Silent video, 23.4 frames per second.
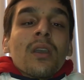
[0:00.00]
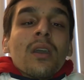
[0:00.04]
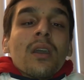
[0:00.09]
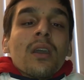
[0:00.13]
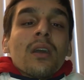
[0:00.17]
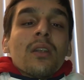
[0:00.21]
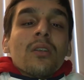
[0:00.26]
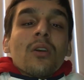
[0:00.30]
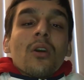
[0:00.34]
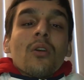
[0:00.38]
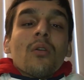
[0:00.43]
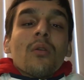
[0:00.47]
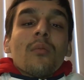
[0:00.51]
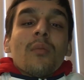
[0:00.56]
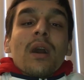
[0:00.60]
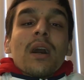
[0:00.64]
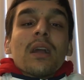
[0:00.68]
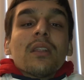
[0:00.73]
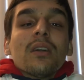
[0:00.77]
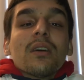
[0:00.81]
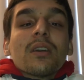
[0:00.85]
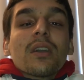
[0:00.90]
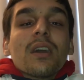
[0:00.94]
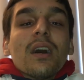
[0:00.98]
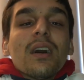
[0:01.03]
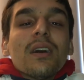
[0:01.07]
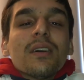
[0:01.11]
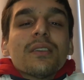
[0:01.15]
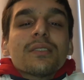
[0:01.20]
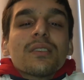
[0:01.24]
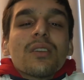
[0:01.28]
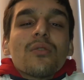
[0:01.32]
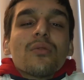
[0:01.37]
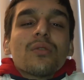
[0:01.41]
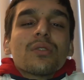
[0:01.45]
And knowing my luck,
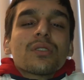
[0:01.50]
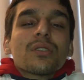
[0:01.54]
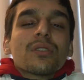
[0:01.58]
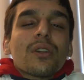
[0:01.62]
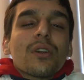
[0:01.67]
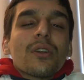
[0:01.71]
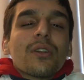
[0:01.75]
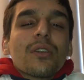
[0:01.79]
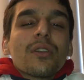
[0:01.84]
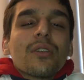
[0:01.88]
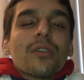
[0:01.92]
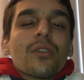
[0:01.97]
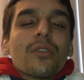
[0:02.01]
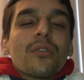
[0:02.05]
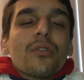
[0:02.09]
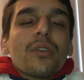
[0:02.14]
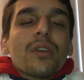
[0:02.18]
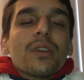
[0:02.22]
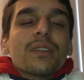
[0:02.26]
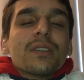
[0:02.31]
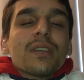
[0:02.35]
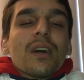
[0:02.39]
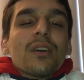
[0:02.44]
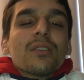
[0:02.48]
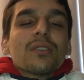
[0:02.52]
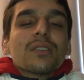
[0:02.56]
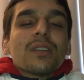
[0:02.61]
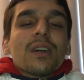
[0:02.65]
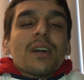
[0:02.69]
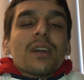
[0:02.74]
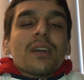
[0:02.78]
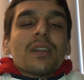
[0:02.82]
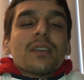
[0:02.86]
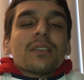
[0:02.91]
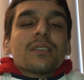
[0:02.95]
guys, it was 30 degrees
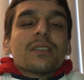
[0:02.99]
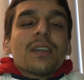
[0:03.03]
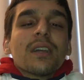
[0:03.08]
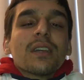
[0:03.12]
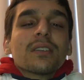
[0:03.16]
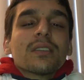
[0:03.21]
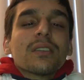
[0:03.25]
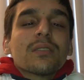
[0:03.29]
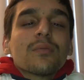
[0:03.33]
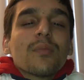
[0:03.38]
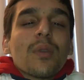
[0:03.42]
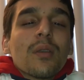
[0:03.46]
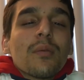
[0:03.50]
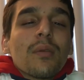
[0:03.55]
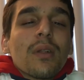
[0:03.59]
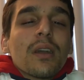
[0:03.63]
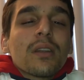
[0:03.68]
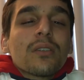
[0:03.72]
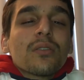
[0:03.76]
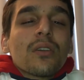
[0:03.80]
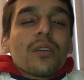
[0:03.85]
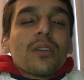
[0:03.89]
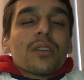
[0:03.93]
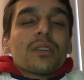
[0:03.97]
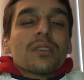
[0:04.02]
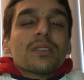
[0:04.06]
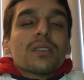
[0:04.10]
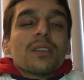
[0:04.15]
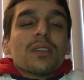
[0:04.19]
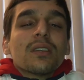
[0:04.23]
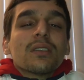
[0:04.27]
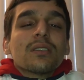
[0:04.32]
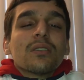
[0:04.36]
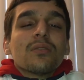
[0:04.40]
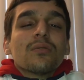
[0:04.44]
outside in Texas, maybe like
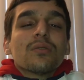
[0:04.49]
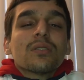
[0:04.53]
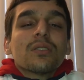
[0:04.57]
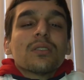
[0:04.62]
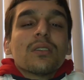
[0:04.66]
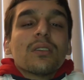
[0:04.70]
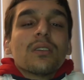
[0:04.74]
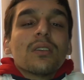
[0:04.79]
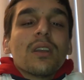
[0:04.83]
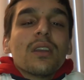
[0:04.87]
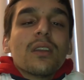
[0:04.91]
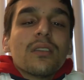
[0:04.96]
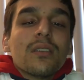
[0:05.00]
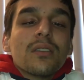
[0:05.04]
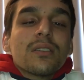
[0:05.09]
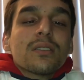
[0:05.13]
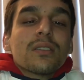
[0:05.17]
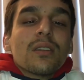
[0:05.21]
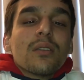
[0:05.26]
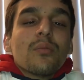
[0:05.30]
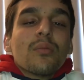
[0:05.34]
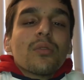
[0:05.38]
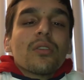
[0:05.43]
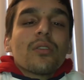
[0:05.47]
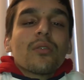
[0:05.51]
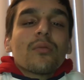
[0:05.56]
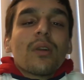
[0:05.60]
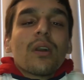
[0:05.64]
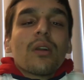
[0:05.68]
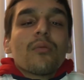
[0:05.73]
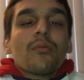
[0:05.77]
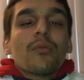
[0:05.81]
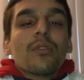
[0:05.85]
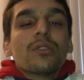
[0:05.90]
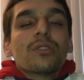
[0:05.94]
36. It was in December,
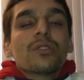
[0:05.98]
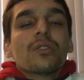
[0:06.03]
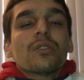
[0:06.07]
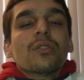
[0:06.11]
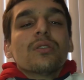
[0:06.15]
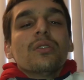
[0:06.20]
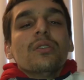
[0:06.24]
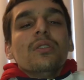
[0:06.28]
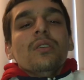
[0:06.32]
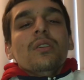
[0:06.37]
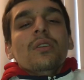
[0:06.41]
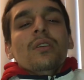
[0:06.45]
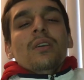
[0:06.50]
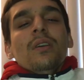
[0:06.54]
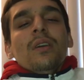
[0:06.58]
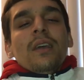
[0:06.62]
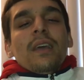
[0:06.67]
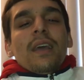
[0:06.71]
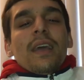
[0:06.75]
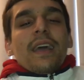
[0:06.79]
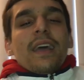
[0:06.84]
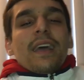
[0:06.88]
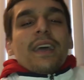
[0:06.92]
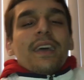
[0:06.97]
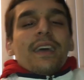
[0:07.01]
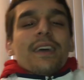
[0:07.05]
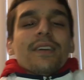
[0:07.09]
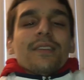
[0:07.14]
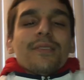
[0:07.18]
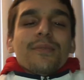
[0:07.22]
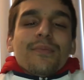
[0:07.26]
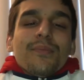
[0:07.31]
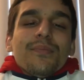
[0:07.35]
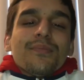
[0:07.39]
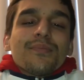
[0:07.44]
around winter.
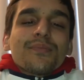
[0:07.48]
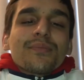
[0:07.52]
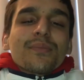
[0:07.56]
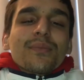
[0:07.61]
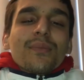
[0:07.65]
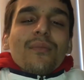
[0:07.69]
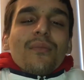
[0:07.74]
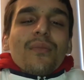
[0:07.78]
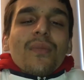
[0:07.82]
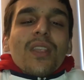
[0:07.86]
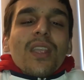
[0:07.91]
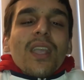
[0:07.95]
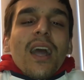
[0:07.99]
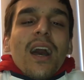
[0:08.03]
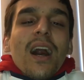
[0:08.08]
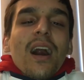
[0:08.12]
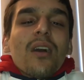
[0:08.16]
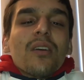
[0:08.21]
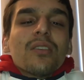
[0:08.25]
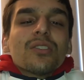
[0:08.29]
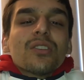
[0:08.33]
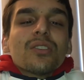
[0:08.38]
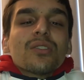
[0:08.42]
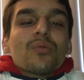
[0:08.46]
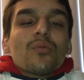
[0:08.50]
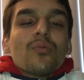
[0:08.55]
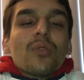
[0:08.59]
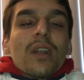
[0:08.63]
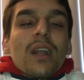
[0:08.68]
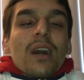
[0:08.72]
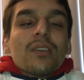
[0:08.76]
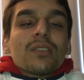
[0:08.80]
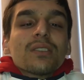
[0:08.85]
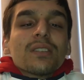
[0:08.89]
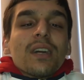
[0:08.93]
And I just
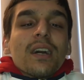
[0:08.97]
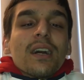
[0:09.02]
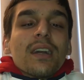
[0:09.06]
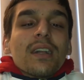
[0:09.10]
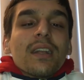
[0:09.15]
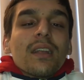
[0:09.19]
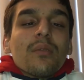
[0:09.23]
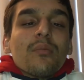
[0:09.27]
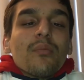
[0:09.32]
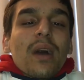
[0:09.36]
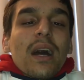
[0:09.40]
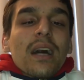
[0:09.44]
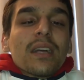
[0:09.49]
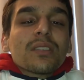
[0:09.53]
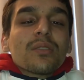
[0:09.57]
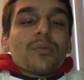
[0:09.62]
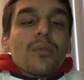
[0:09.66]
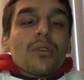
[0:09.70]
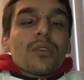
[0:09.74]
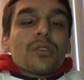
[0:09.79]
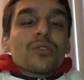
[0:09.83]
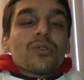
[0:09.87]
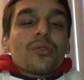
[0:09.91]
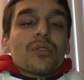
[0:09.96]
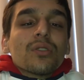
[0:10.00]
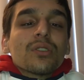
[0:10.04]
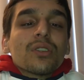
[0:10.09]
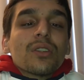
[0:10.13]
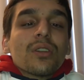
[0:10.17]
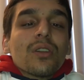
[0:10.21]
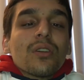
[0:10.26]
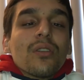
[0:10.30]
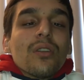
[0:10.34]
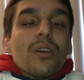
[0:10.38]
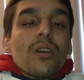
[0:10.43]
went outside in basketball shorts
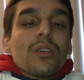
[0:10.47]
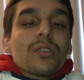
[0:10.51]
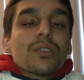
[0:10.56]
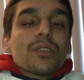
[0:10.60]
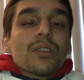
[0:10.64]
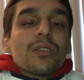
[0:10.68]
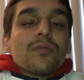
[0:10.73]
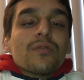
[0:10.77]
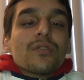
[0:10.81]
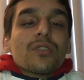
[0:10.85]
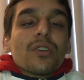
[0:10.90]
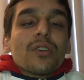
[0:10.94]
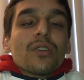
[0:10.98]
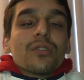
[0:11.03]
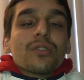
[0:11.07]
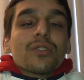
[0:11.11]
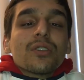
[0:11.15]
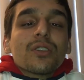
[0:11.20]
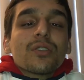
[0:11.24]
and a long sleeve shirt